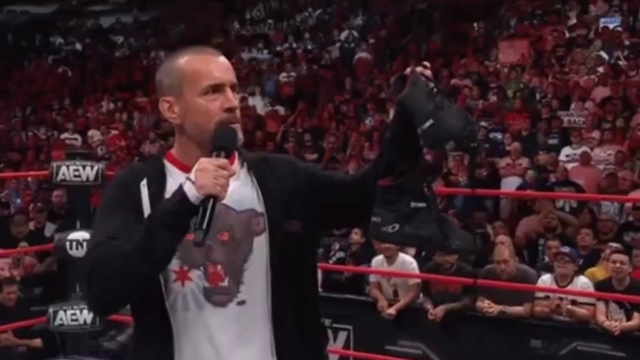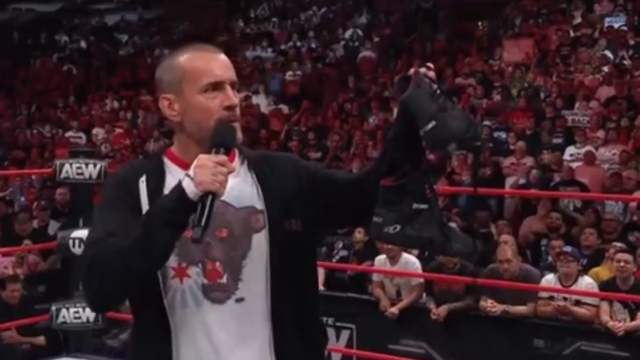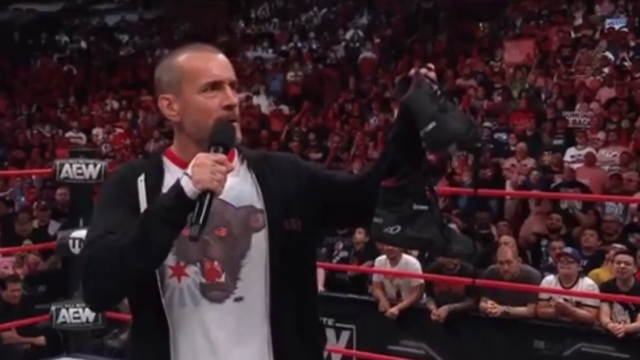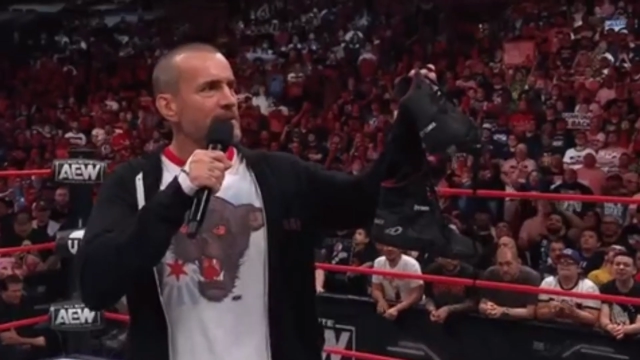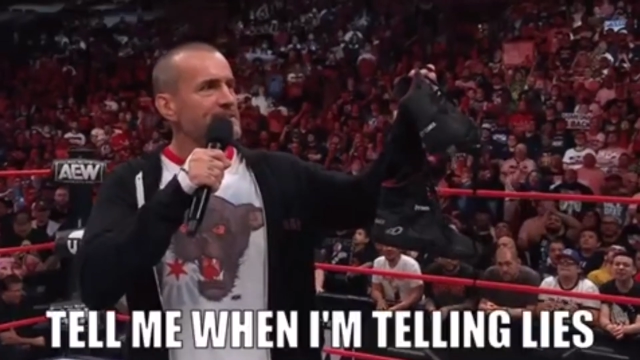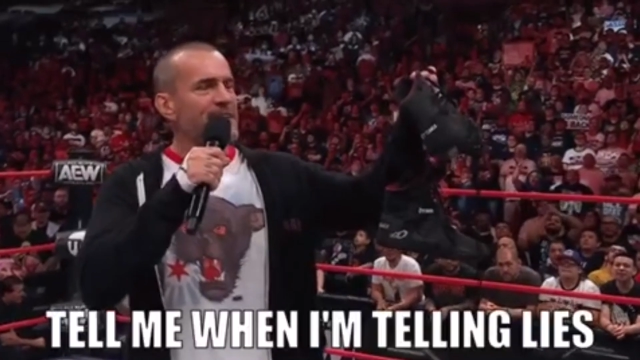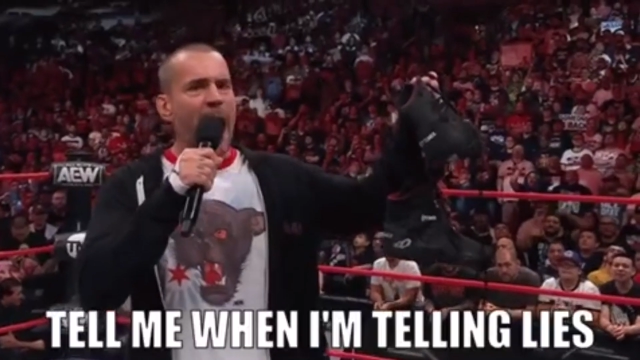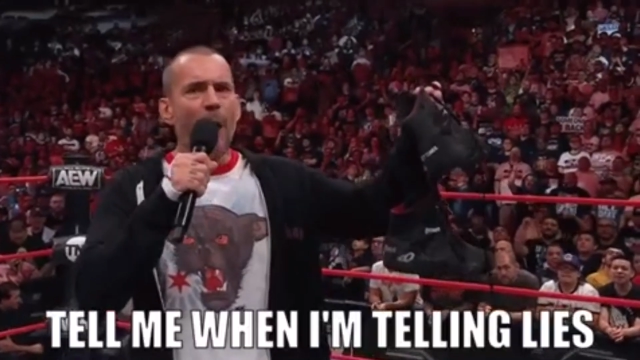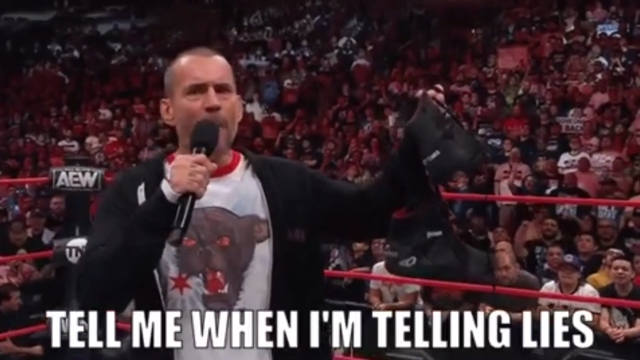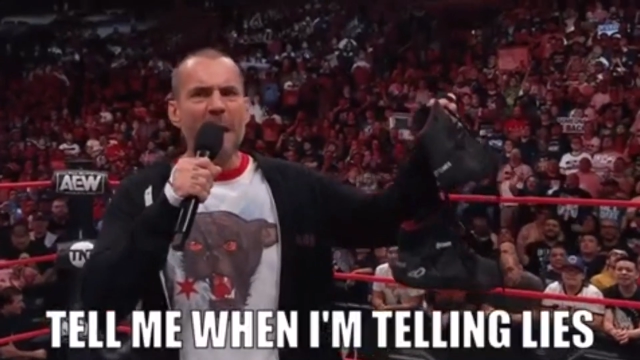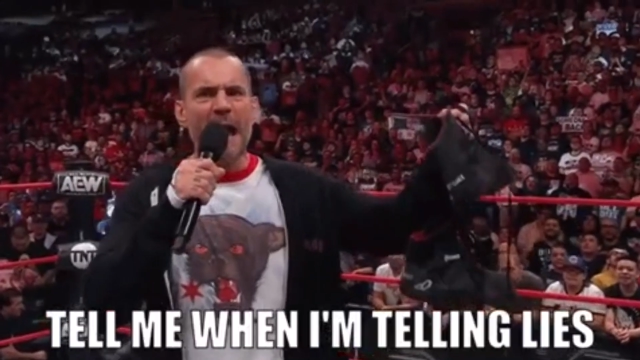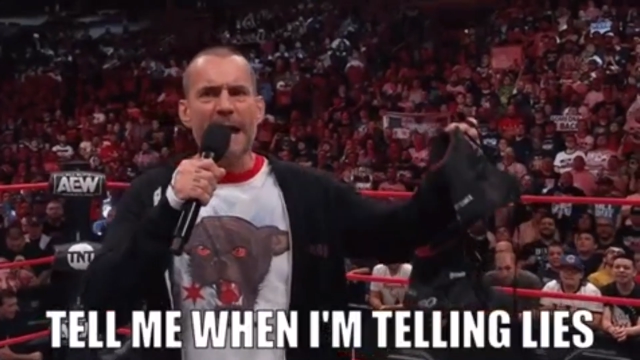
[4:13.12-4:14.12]
travel
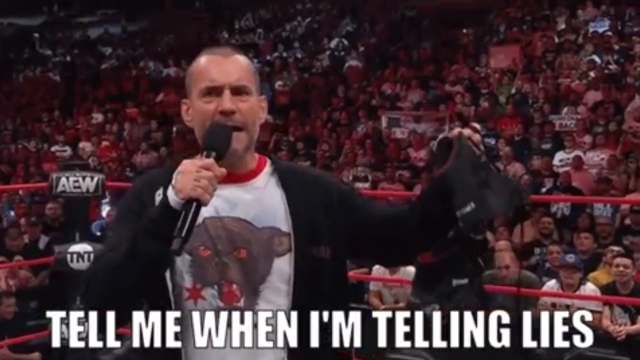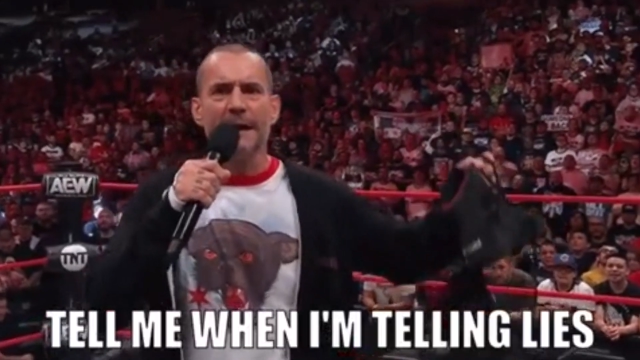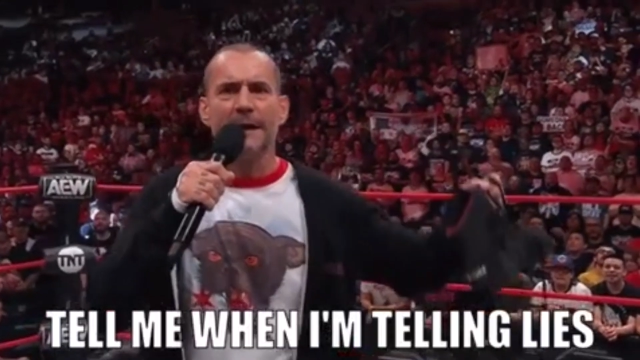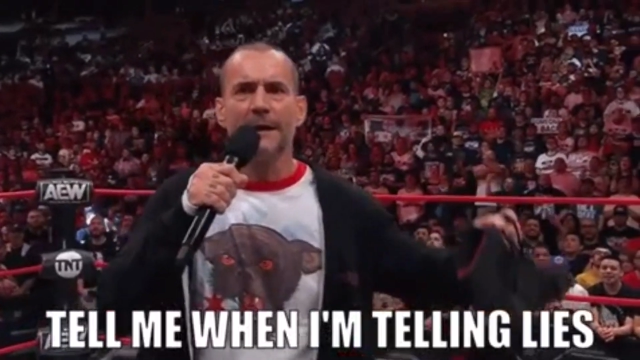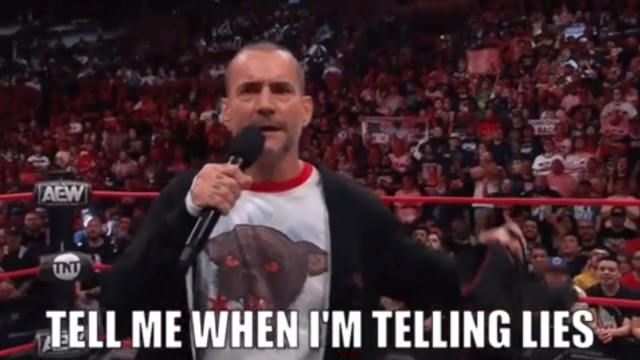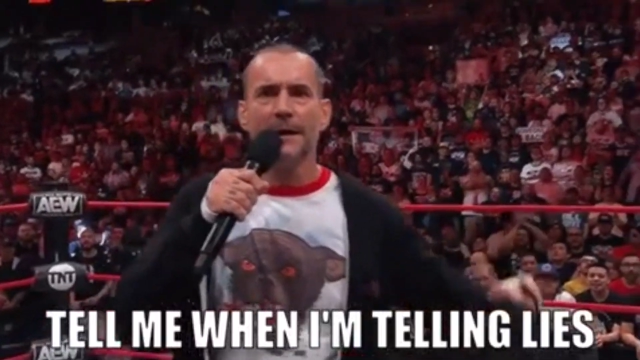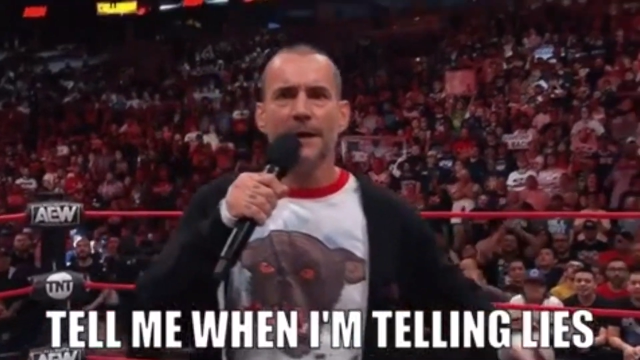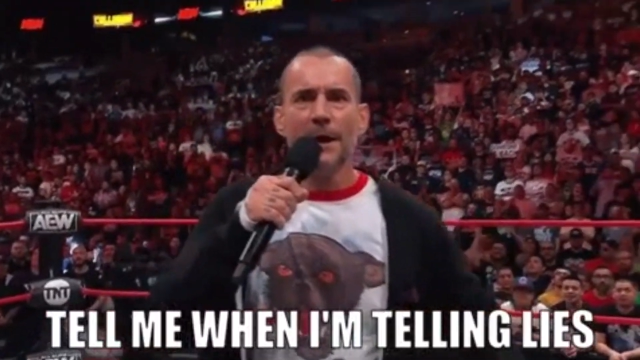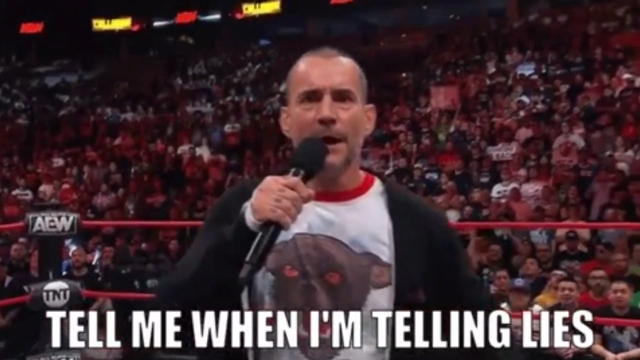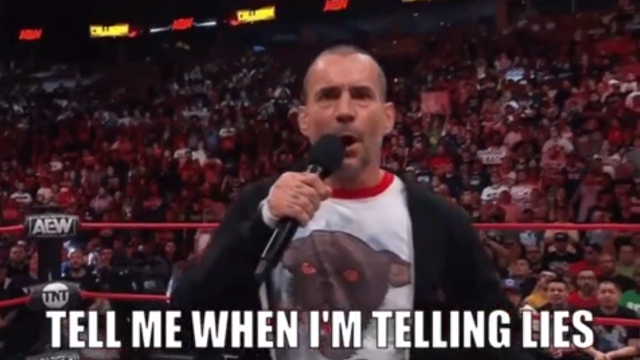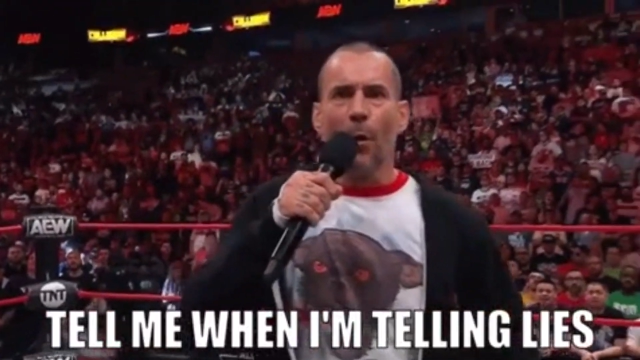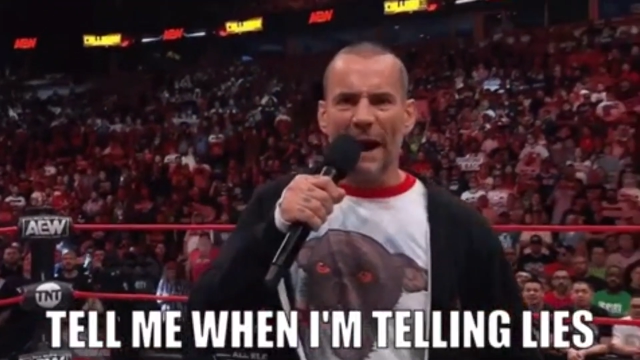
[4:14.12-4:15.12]
gets messed up.
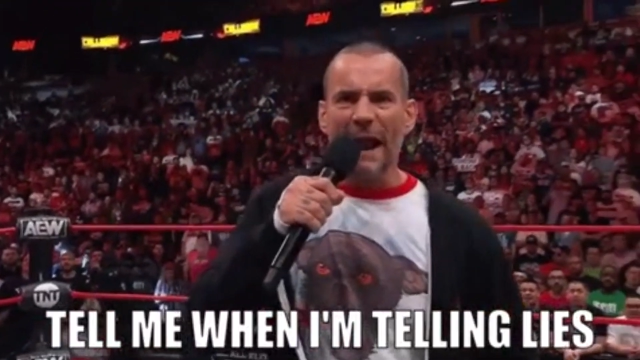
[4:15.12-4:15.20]
Then his